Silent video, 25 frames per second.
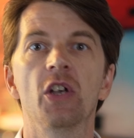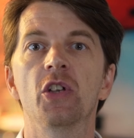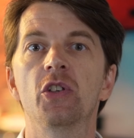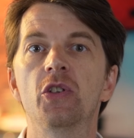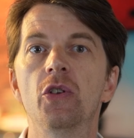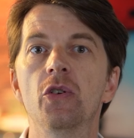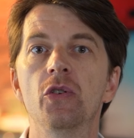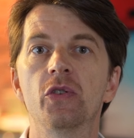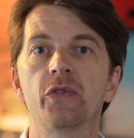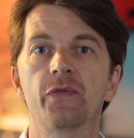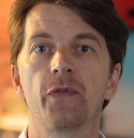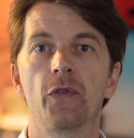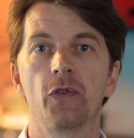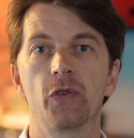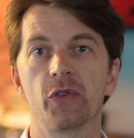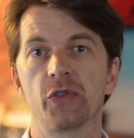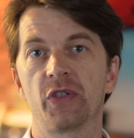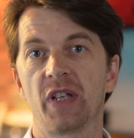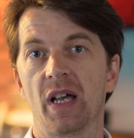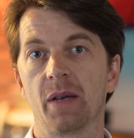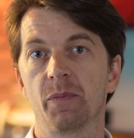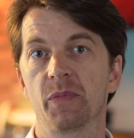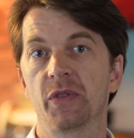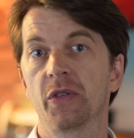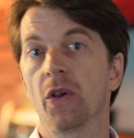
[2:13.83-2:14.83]
use 4
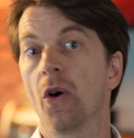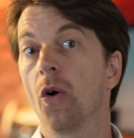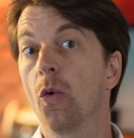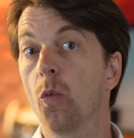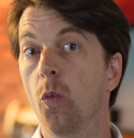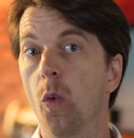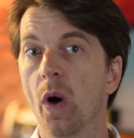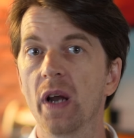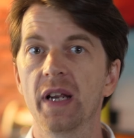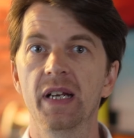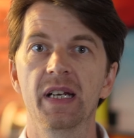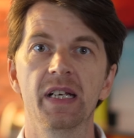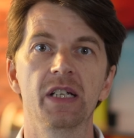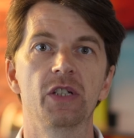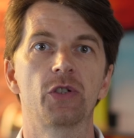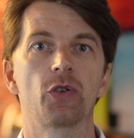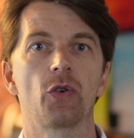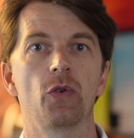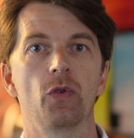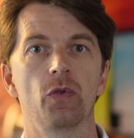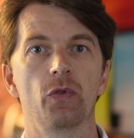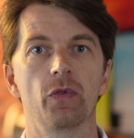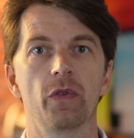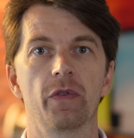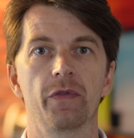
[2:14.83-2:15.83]
subs, 1 in each
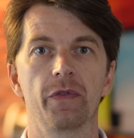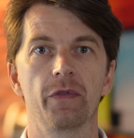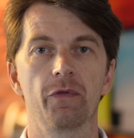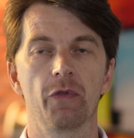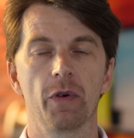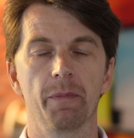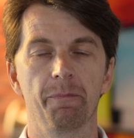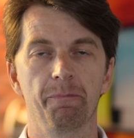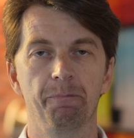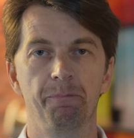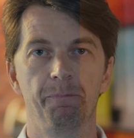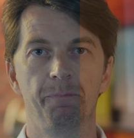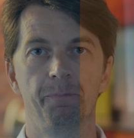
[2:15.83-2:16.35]
corner of the room.